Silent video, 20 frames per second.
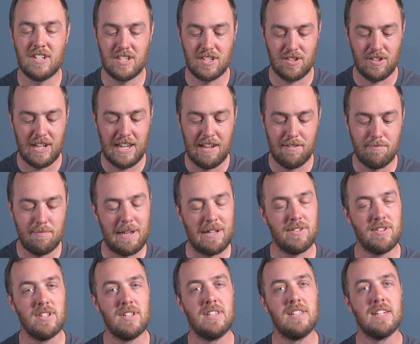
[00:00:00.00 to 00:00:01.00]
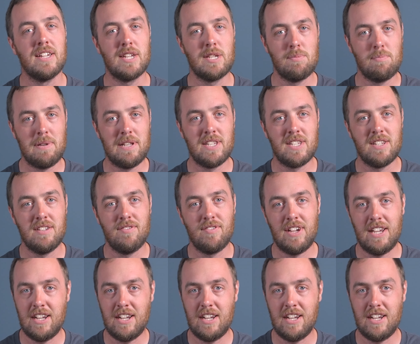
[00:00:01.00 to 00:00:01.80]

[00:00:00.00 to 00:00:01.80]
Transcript: so I have mounted the expensive